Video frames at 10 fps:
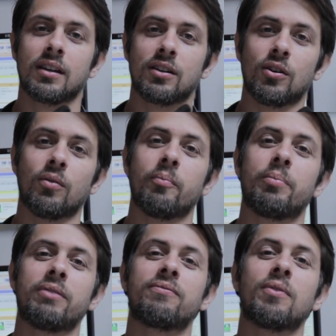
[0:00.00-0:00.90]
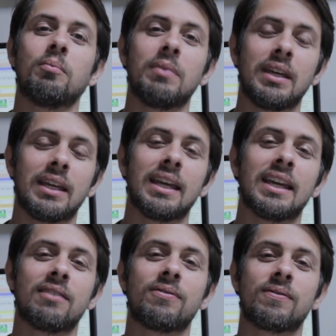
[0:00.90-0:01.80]
you know, but for me,
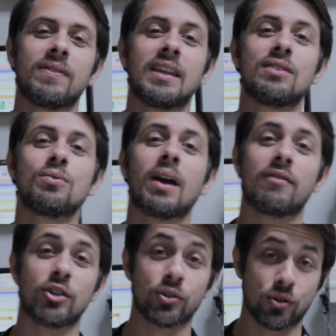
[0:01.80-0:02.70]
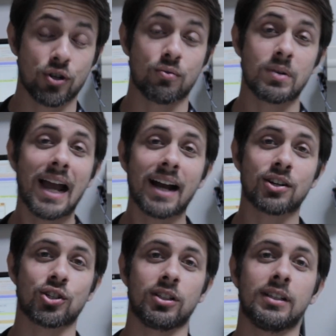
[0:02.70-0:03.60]
if they do have an allergic
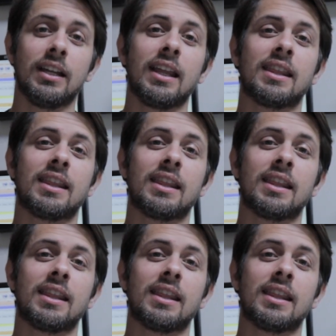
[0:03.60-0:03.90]
reaction